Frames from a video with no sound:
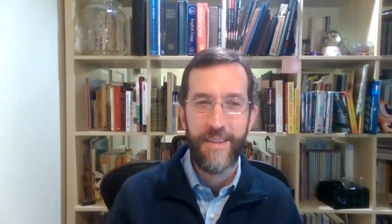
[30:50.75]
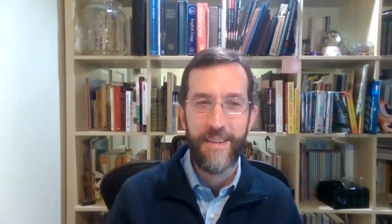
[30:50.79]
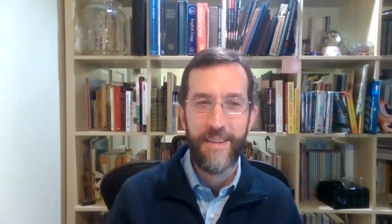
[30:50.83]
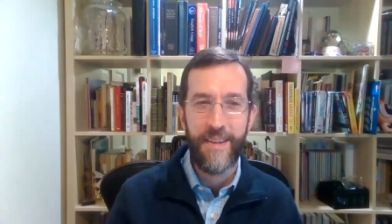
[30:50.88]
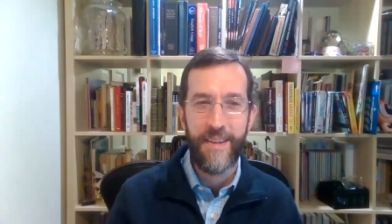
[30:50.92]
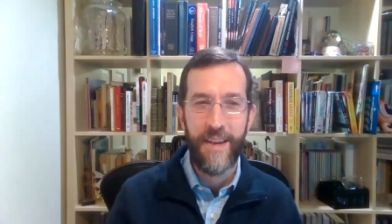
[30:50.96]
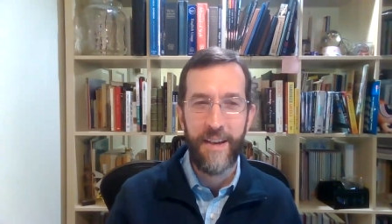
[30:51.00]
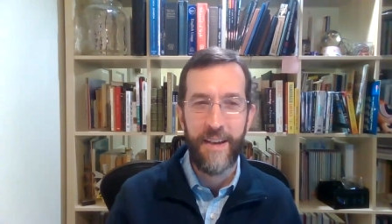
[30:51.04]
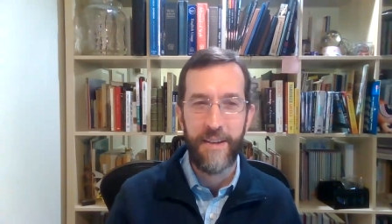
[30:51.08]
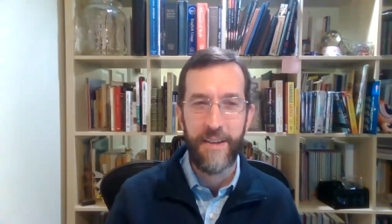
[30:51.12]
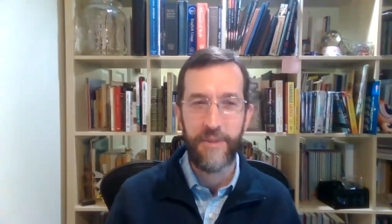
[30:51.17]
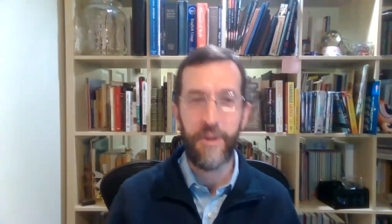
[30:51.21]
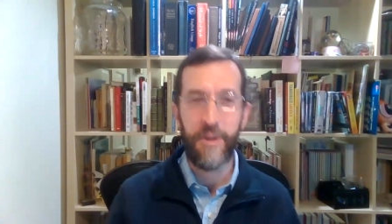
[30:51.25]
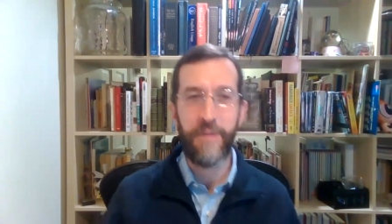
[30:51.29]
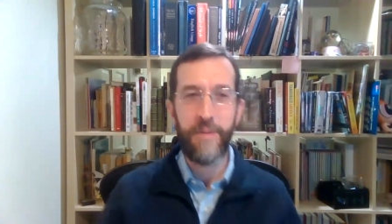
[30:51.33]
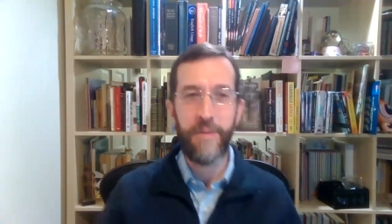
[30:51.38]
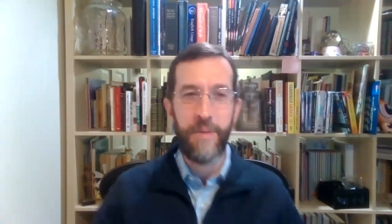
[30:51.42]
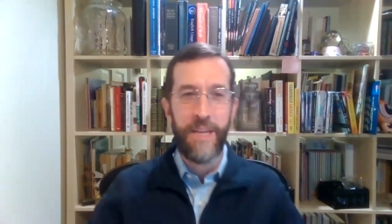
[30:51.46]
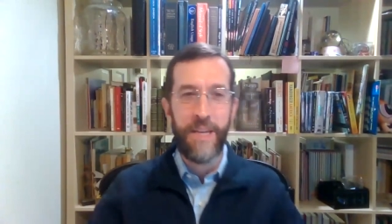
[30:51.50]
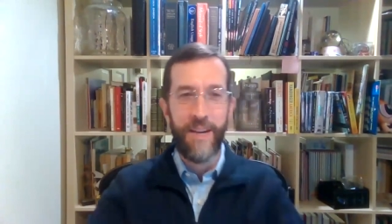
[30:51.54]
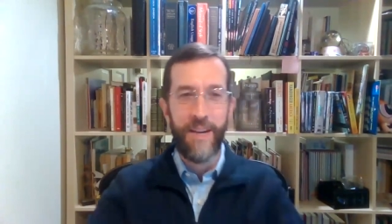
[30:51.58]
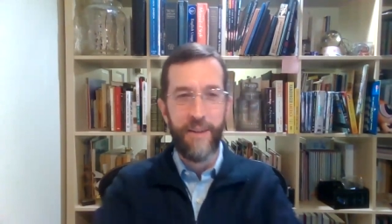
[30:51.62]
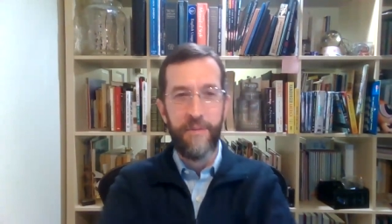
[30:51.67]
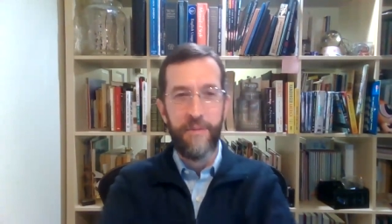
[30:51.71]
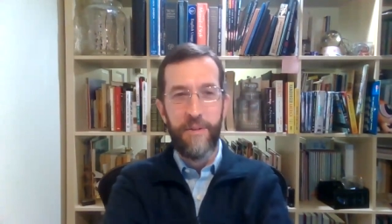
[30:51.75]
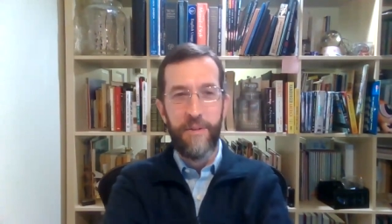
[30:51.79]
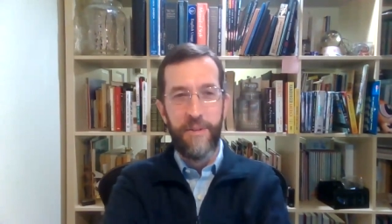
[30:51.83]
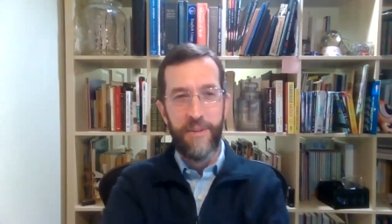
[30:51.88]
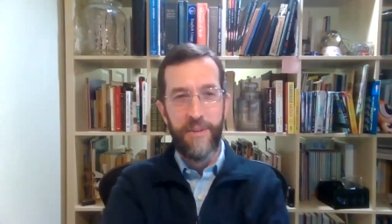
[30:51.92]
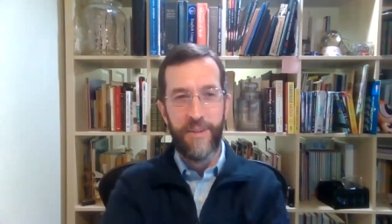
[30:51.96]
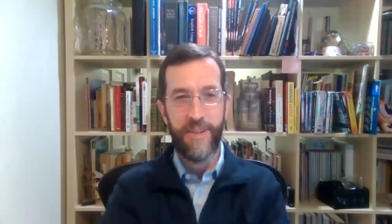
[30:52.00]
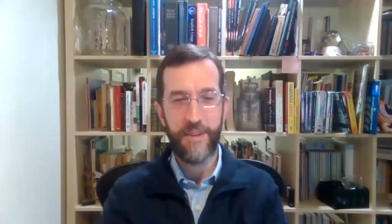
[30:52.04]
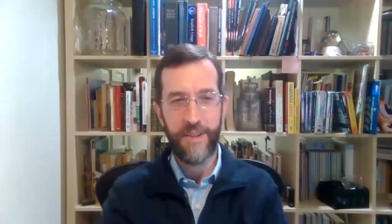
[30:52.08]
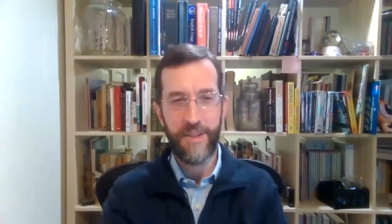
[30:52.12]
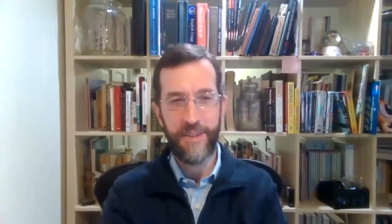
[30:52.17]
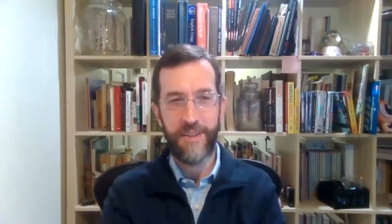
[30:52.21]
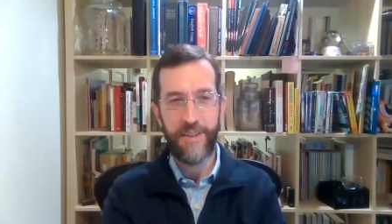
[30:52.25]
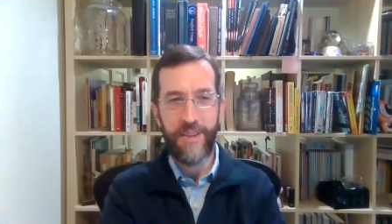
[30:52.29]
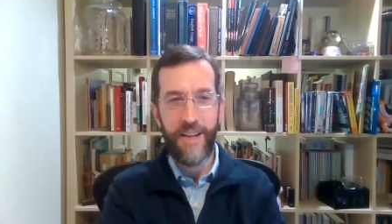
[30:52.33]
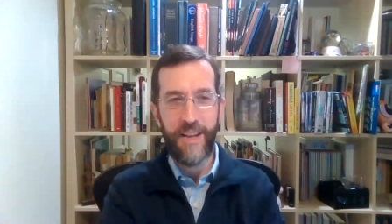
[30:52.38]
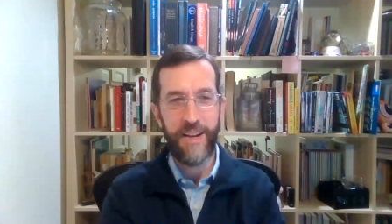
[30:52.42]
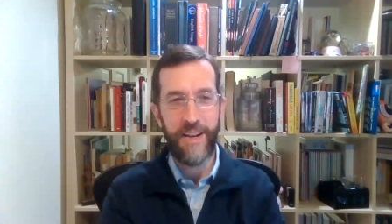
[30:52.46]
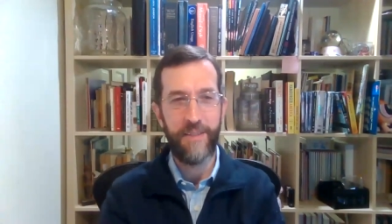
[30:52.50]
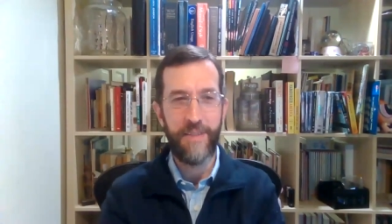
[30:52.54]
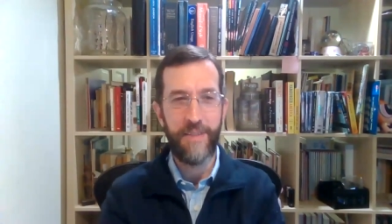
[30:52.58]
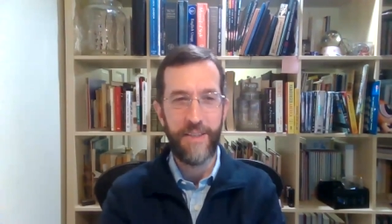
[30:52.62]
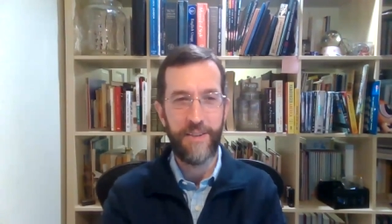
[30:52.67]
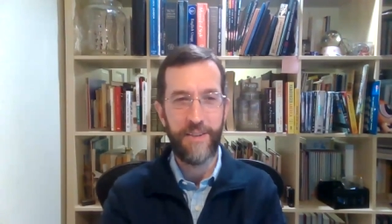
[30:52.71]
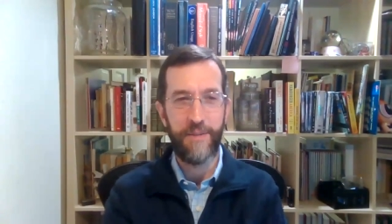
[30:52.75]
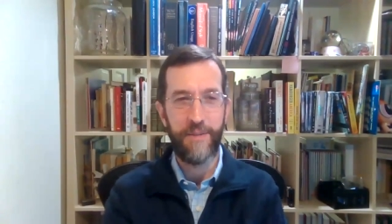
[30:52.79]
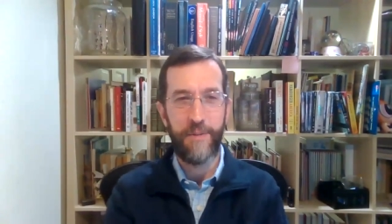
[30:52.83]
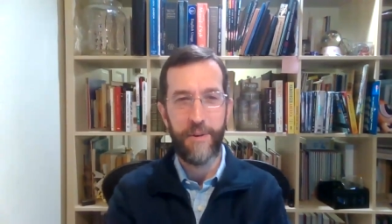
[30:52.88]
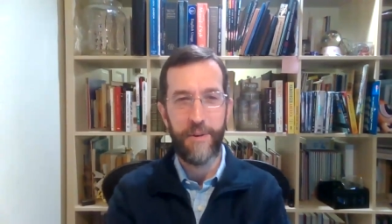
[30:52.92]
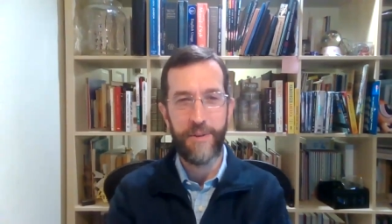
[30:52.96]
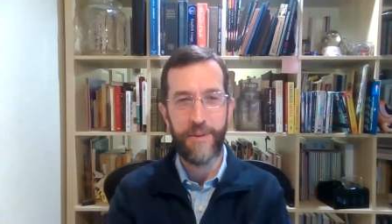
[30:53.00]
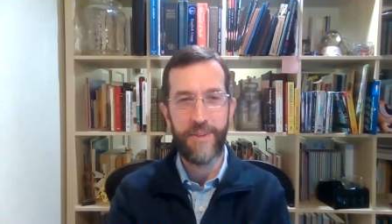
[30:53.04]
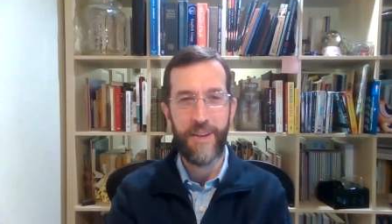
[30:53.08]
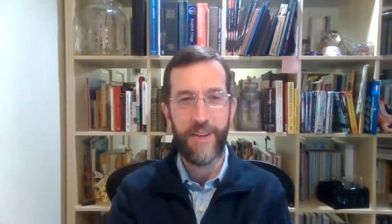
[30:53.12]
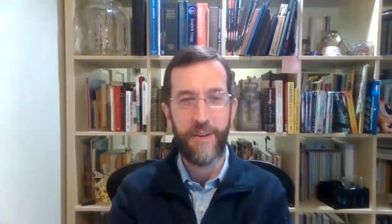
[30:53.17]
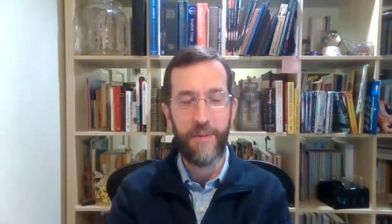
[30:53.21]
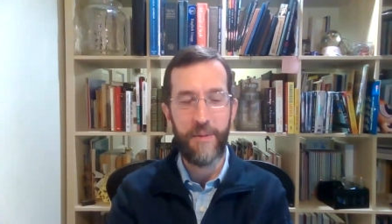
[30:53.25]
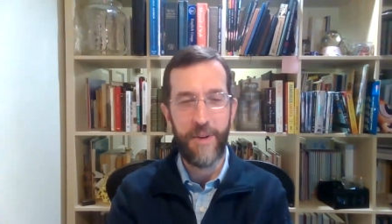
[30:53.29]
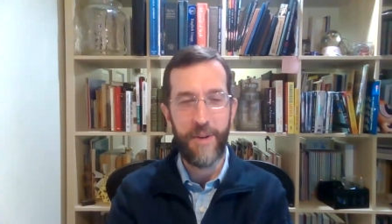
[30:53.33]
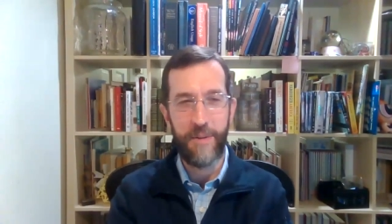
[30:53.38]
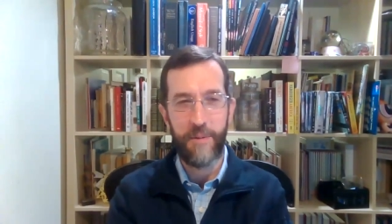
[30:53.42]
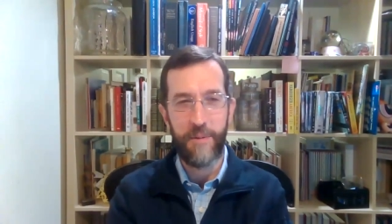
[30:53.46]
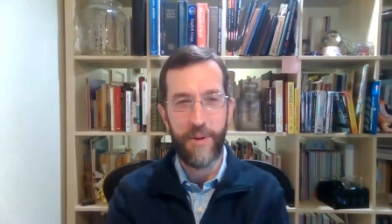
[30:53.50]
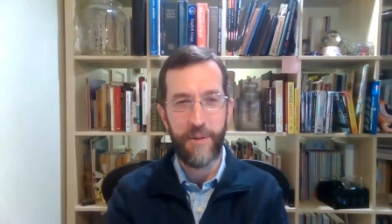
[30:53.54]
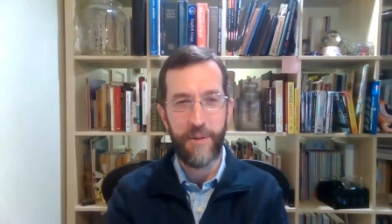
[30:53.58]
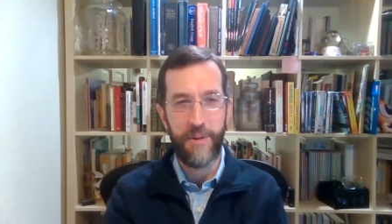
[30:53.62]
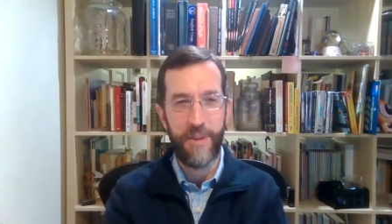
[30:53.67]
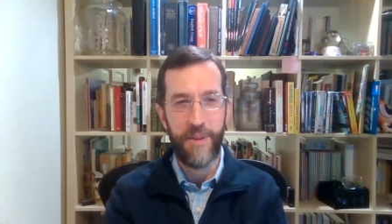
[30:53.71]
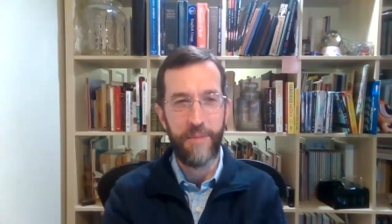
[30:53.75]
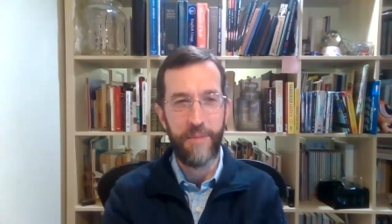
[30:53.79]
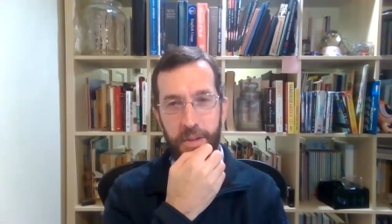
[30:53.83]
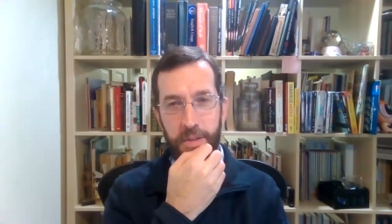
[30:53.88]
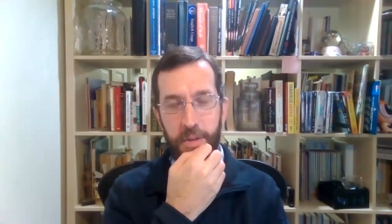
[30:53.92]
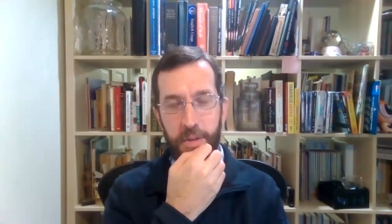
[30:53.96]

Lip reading: Yeah, so I have to be careful because a lot of these are folks that I want to work with.